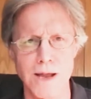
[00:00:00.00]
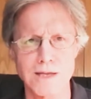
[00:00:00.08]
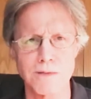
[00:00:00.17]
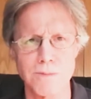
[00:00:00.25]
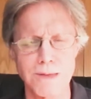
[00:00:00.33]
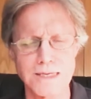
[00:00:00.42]

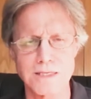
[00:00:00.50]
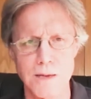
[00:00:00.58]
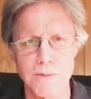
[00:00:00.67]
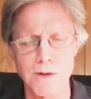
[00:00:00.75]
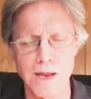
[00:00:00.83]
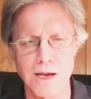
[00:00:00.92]
not to be
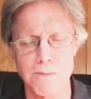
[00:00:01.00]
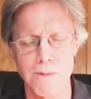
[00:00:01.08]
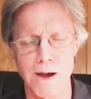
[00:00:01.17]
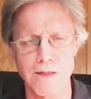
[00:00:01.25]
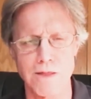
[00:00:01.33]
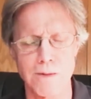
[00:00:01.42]

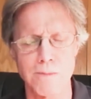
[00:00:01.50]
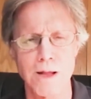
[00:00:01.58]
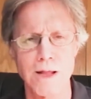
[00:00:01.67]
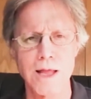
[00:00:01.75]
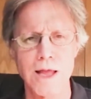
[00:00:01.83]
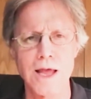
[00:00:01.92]
intimidated by them,